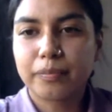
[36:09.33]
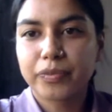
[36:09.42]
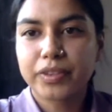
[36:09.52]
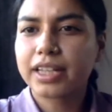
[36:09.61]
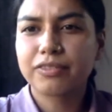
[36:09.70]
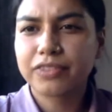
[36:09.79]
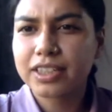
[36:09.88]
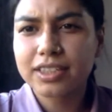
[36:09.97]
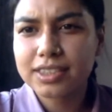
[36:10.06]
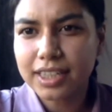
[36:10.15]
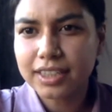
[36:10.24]
um,
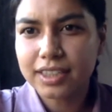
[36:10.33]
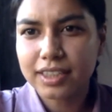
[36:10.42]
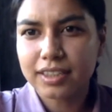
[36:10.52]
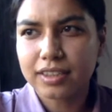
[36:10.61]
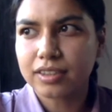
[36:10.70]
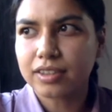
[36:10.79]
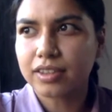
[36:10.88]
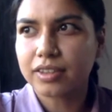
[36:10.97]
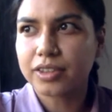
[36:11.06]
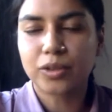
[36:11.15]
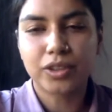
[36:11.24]
like venice i think
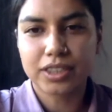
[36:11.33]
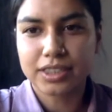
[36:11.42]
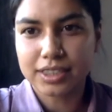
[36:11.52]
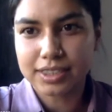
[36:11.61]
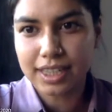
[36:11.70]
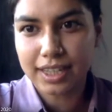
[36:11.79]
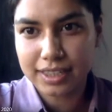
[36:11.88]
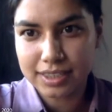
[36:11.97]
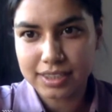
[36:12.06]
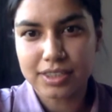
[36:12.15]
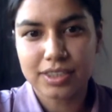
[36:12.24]
uh, recorded its
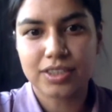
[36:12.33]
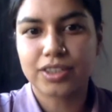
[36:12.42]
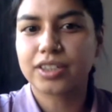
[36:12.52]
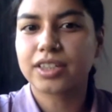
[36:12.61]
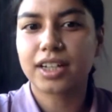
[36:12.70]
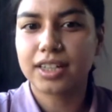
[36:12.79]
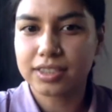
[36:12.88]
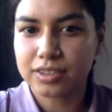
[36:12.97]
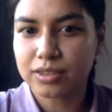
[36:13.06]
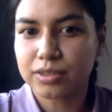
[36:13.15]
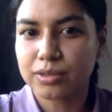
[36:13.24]
highest this year
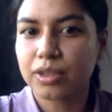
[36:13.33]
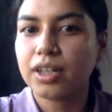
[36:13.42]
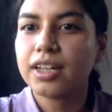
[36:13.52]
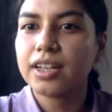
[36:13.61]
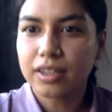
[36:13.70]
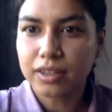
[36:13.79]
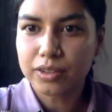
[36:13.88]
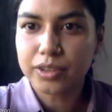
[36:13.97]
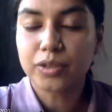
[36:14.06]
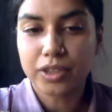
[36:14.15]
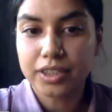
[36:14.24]
cannes also uh,
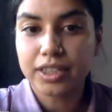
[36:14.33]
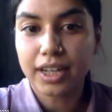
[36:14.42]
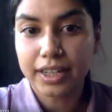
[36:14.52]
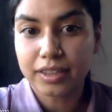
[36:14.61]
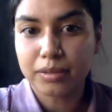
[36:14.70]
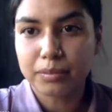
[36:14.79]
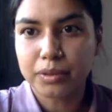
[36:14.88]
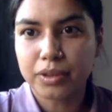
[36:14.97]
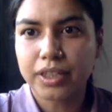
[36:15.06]
recorded a high number.